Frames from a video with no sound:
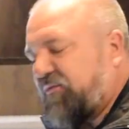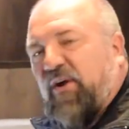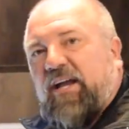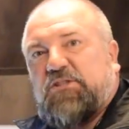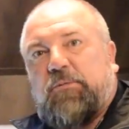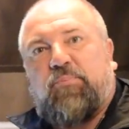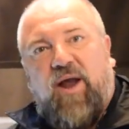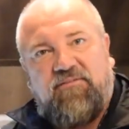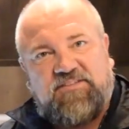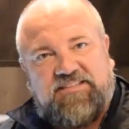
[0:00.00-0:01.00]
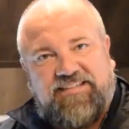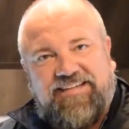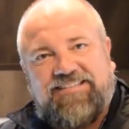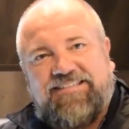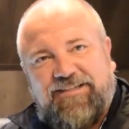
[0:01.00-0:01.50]
for extra privacy
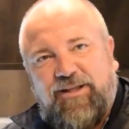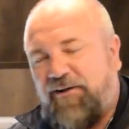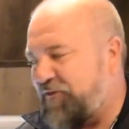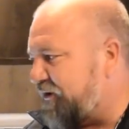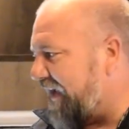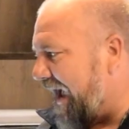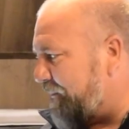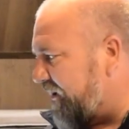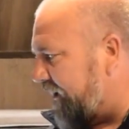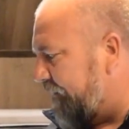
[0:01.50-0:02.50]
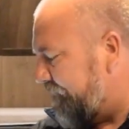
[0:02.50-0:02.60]
and seal off your cab area.